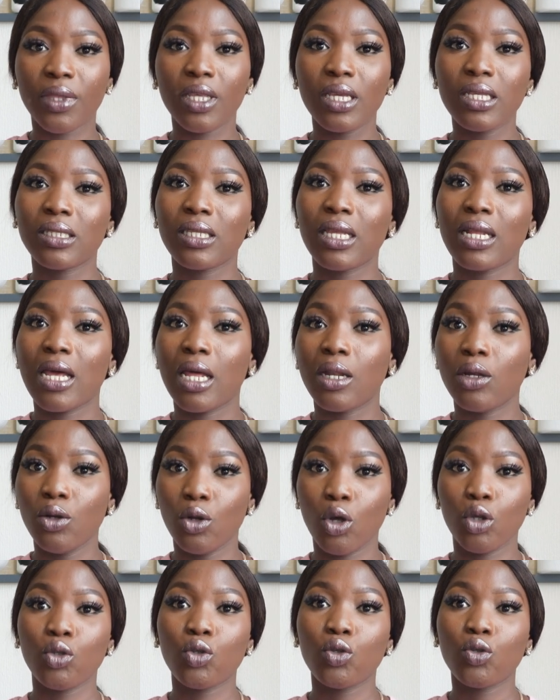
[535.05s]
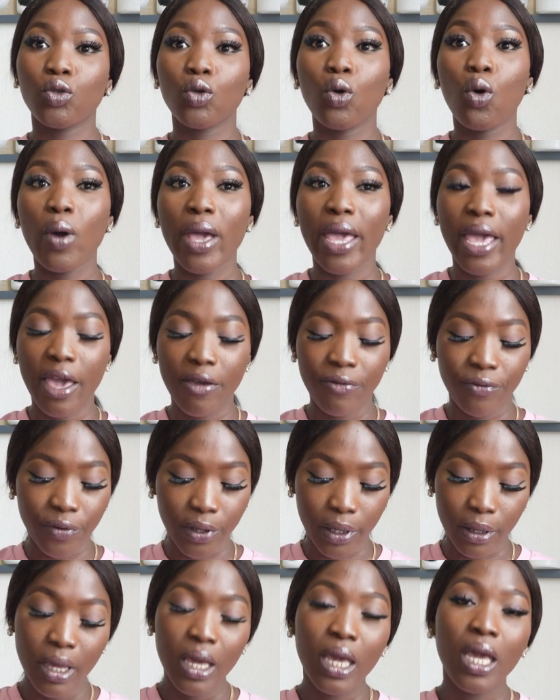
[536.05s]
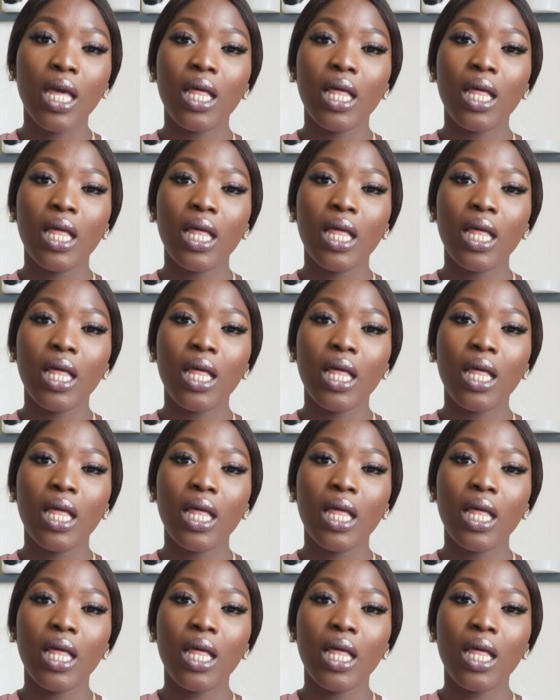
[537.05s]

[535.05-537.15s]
things that are not so heavy.